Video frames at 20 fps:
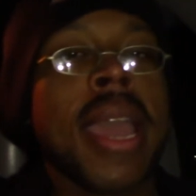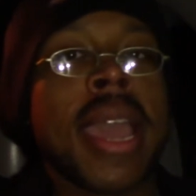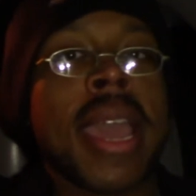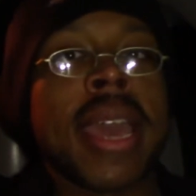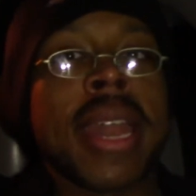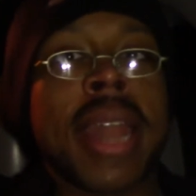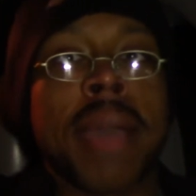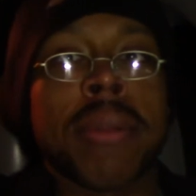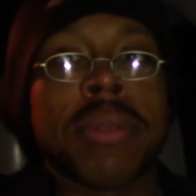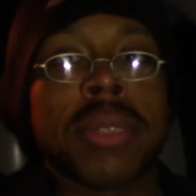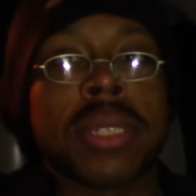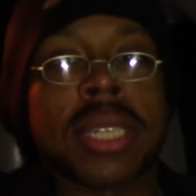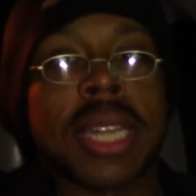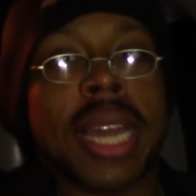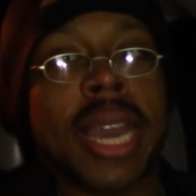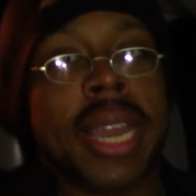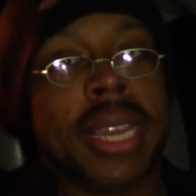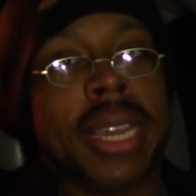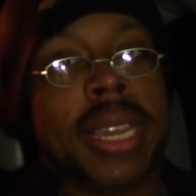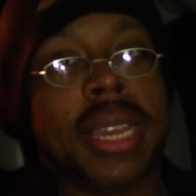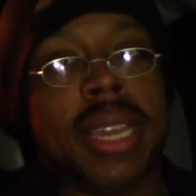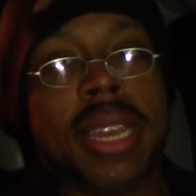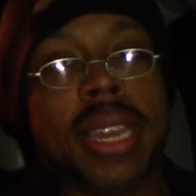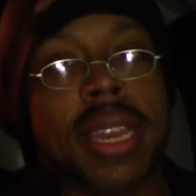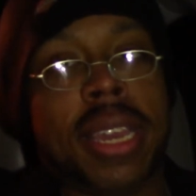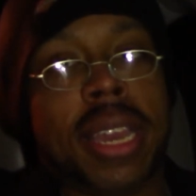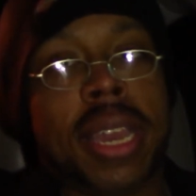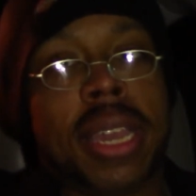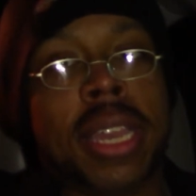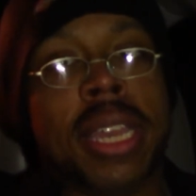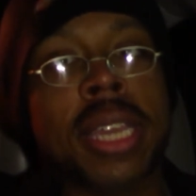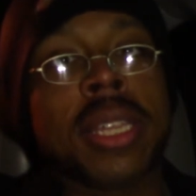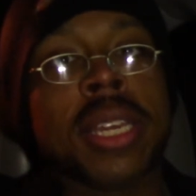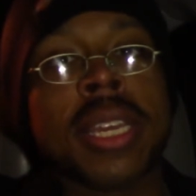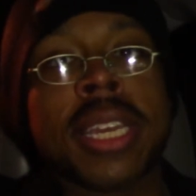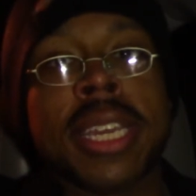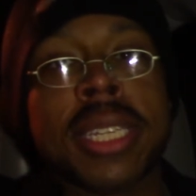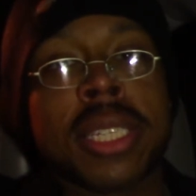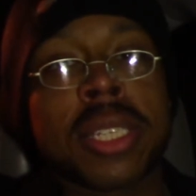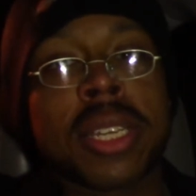And I was like,
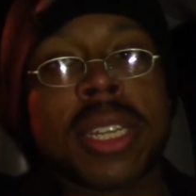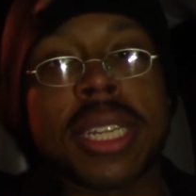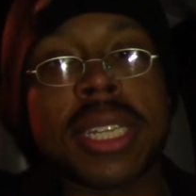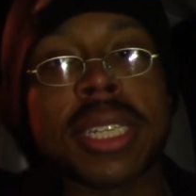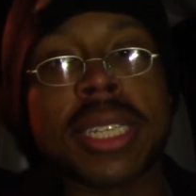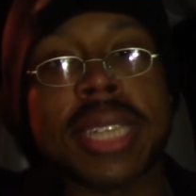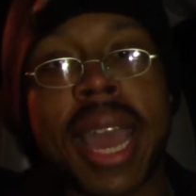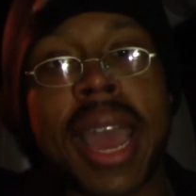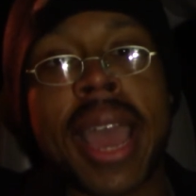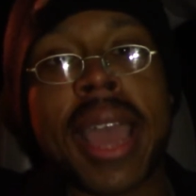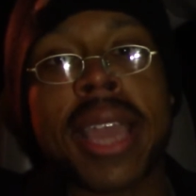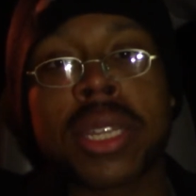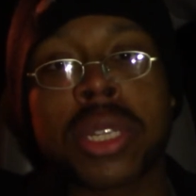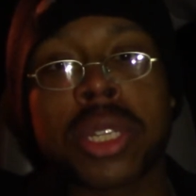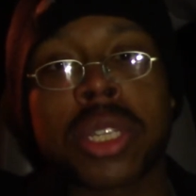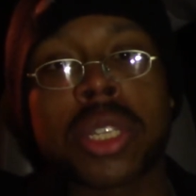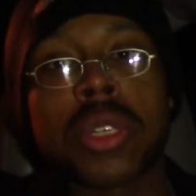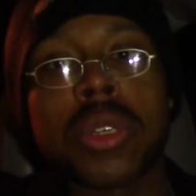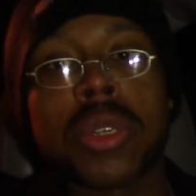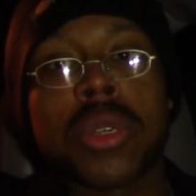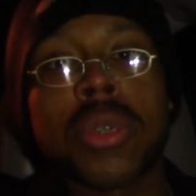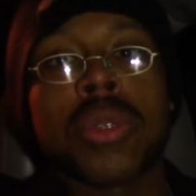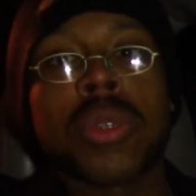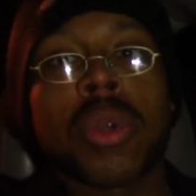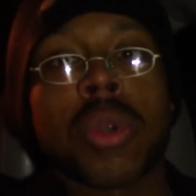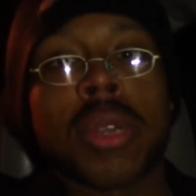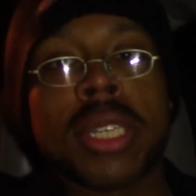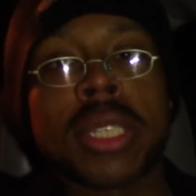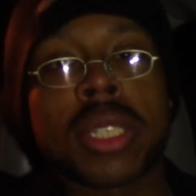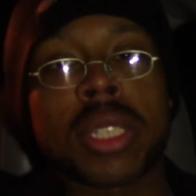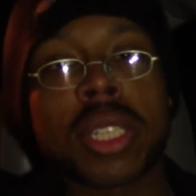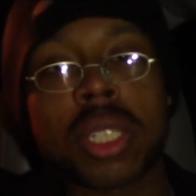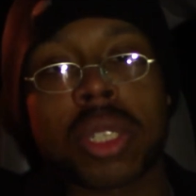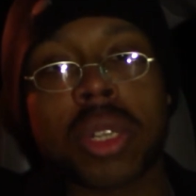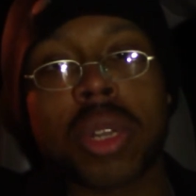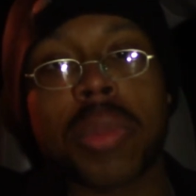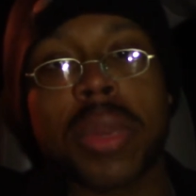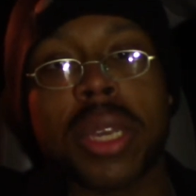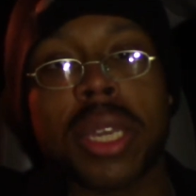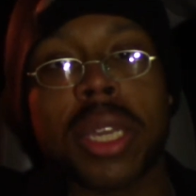either he's gonna die soon or he's just
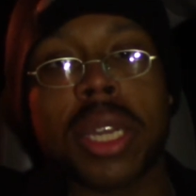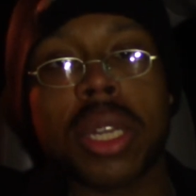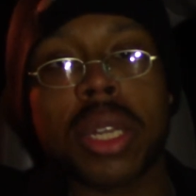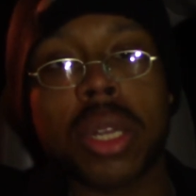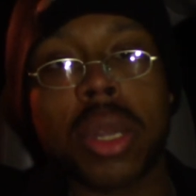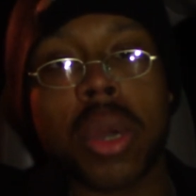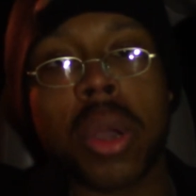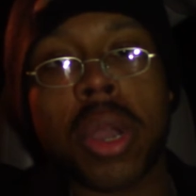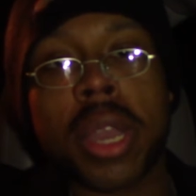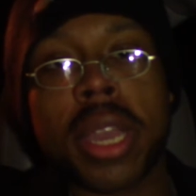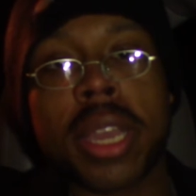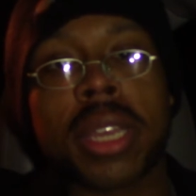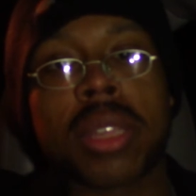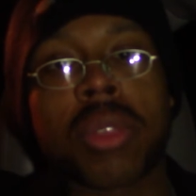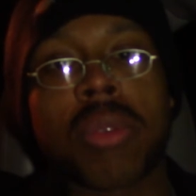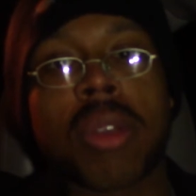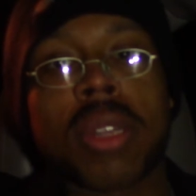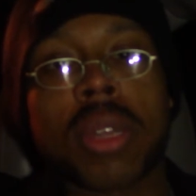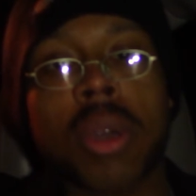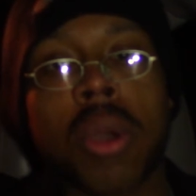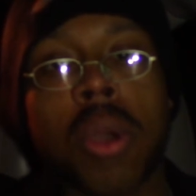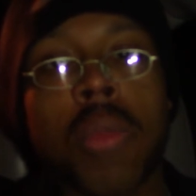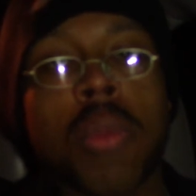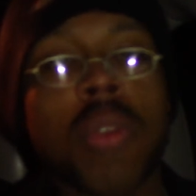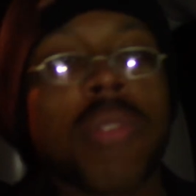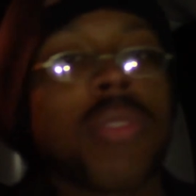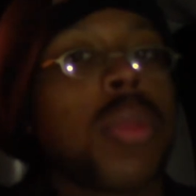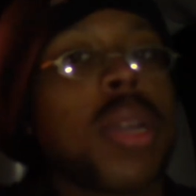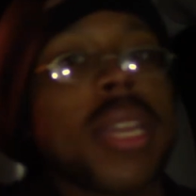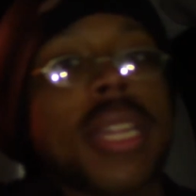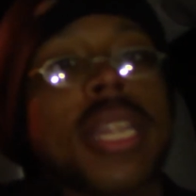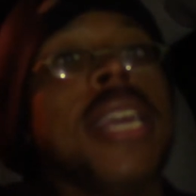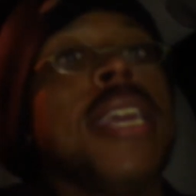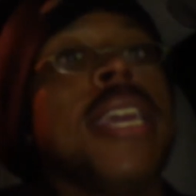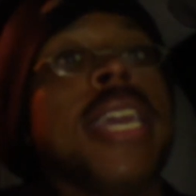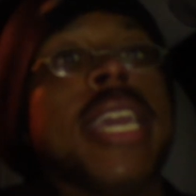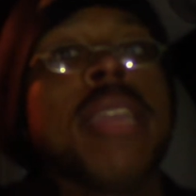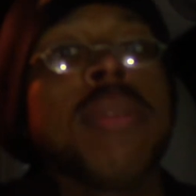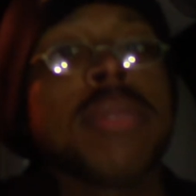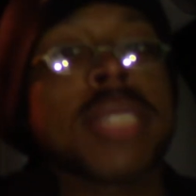gonna be annoying throughout the whole movie. But
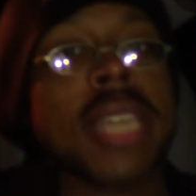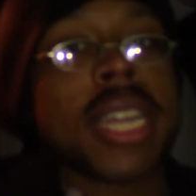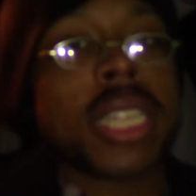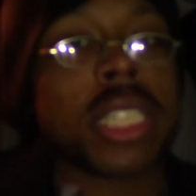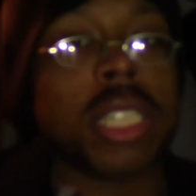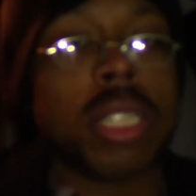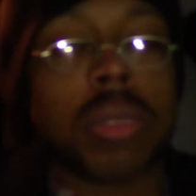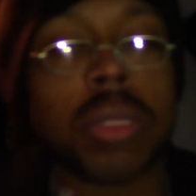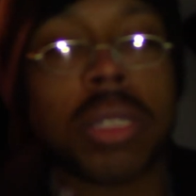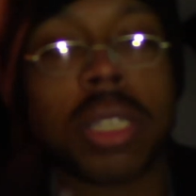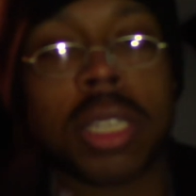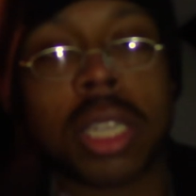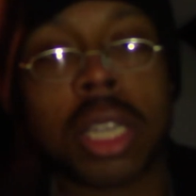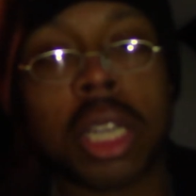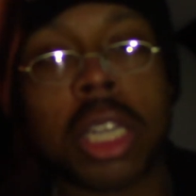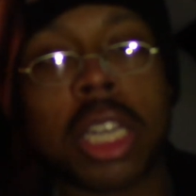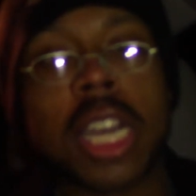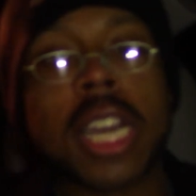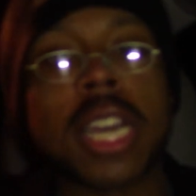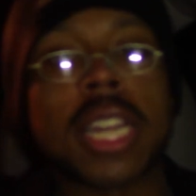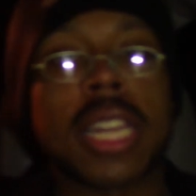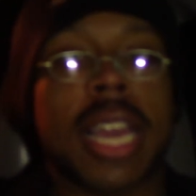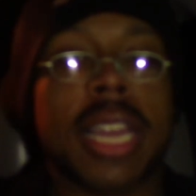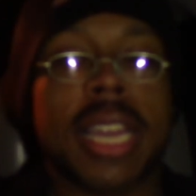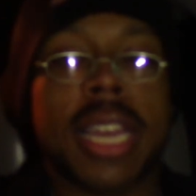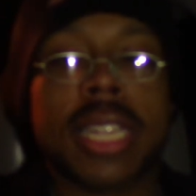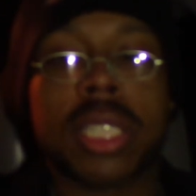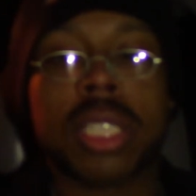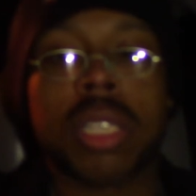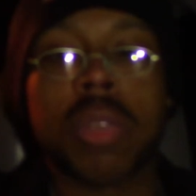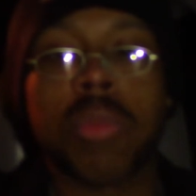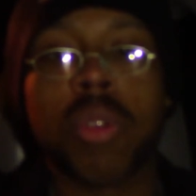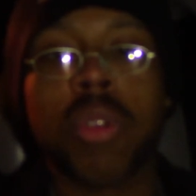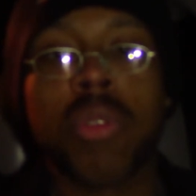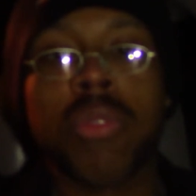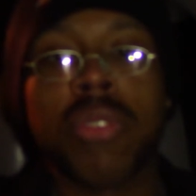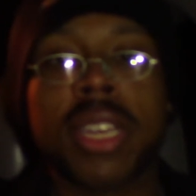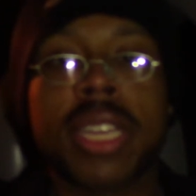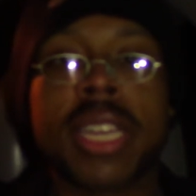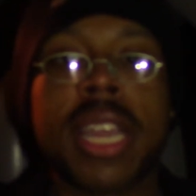he was actually good. Like as the
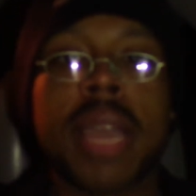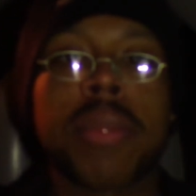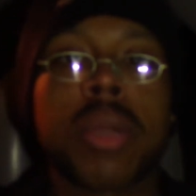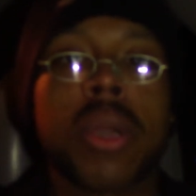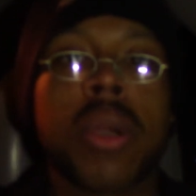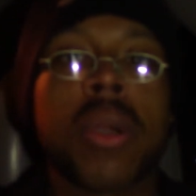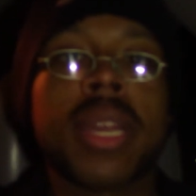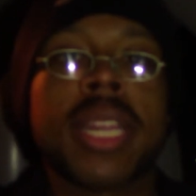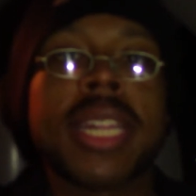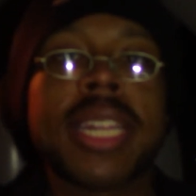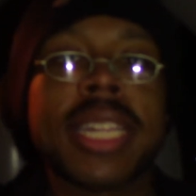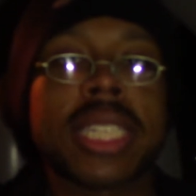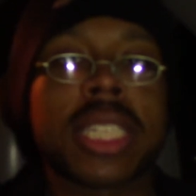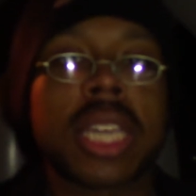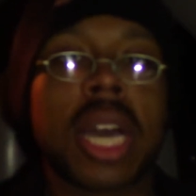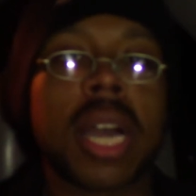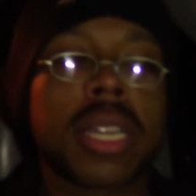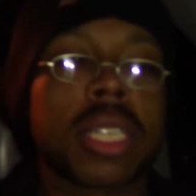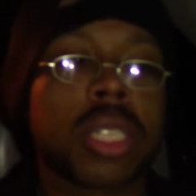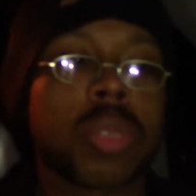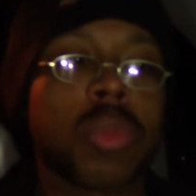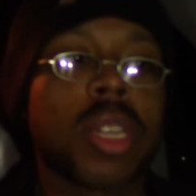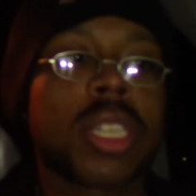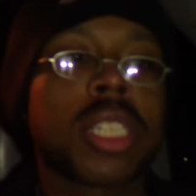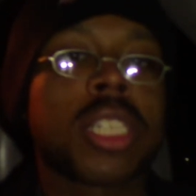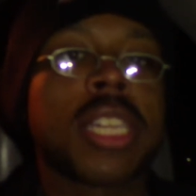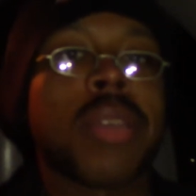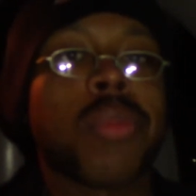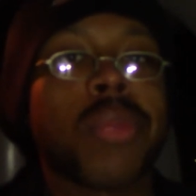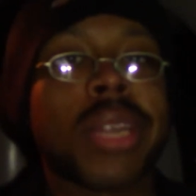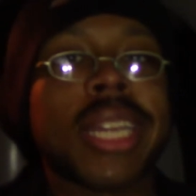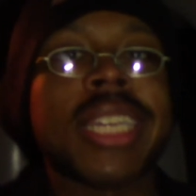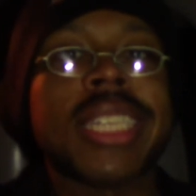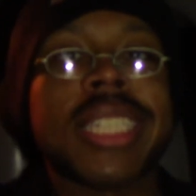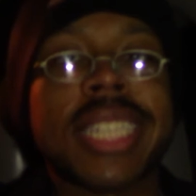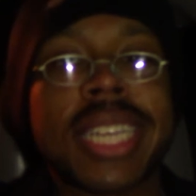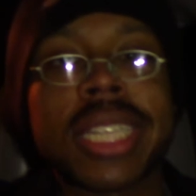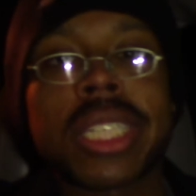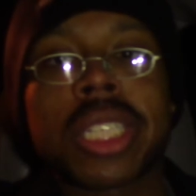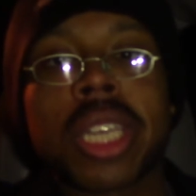movie kept going, he didn't talk as much, and when he
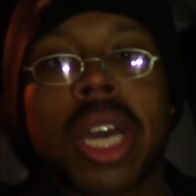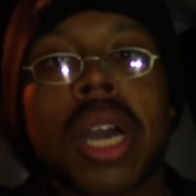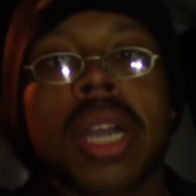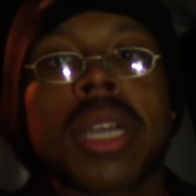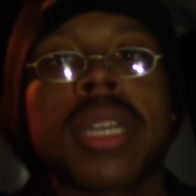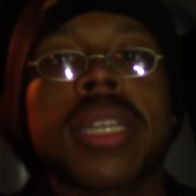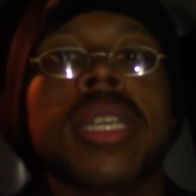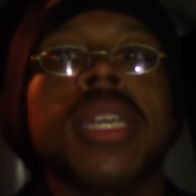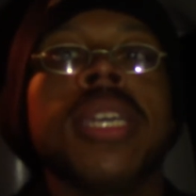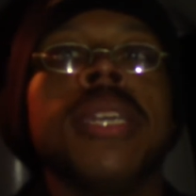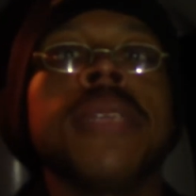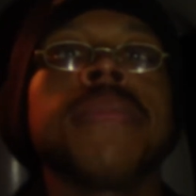did talk,